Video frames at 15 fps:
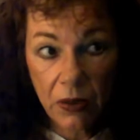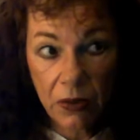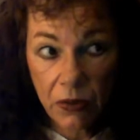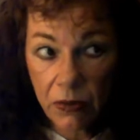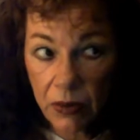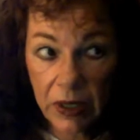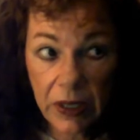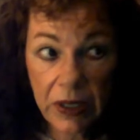
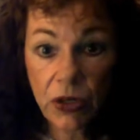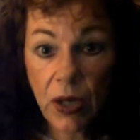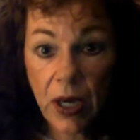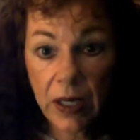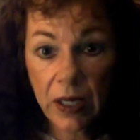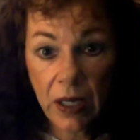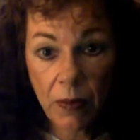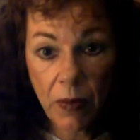really try
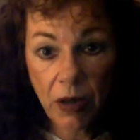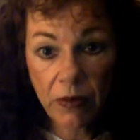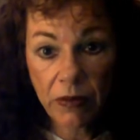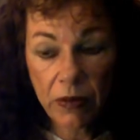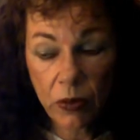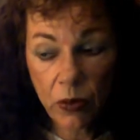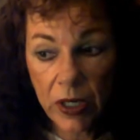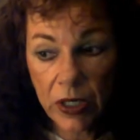to come off
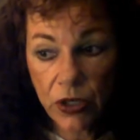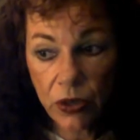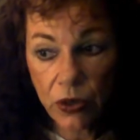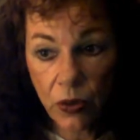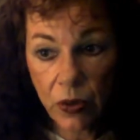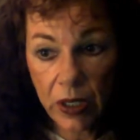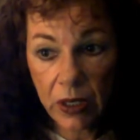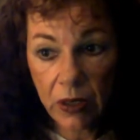it way too
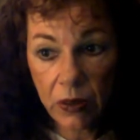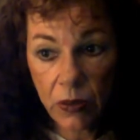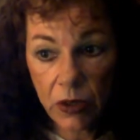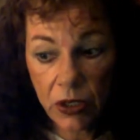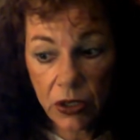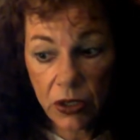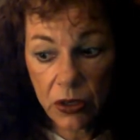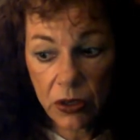quick,
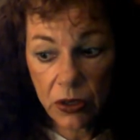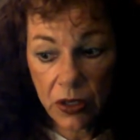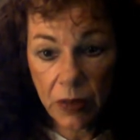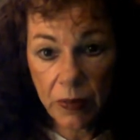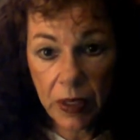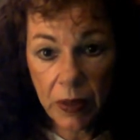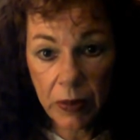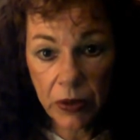which
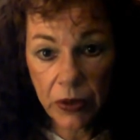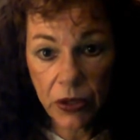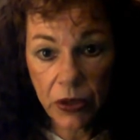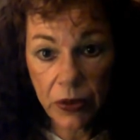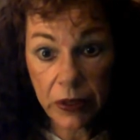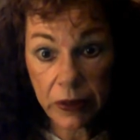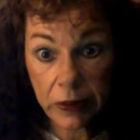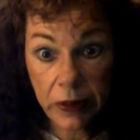some people are
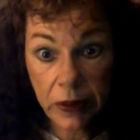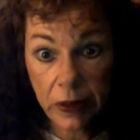doing.